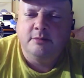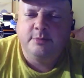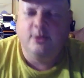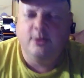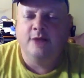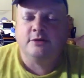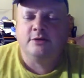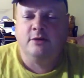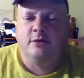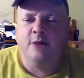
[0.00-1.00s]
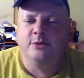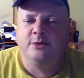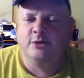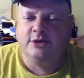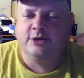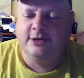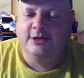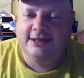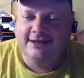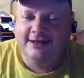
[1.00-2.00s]
Paul Armstrong. Up yours,
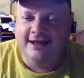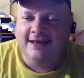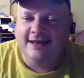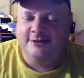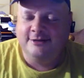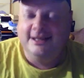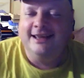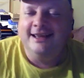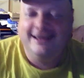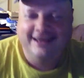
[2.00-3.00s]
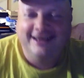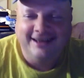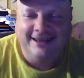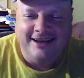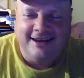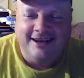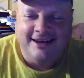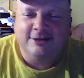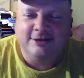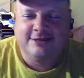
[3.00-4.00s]
Junker. Yeah.
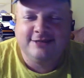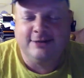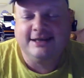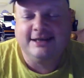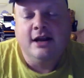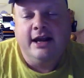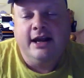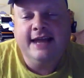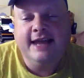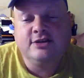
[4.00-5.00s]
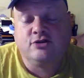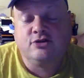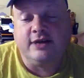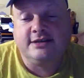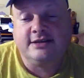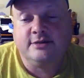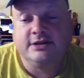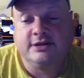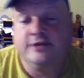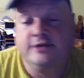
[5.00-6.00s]
What a twatty. He's a traitor to
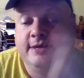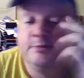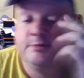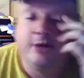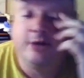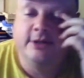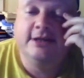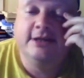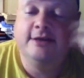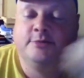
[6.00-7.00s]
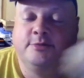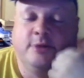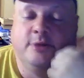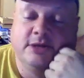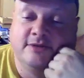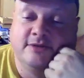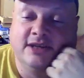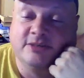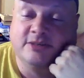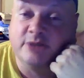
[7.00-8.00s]
his country. He was Prime Minister of
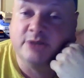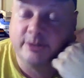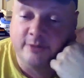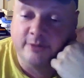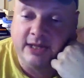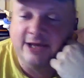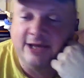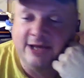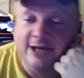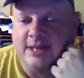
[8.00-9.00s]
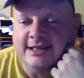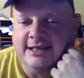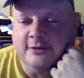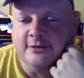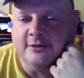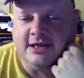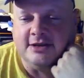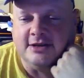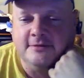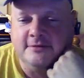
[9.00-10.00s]
Luxembourg before he got a better deal from the
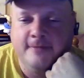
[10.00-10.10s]
EU.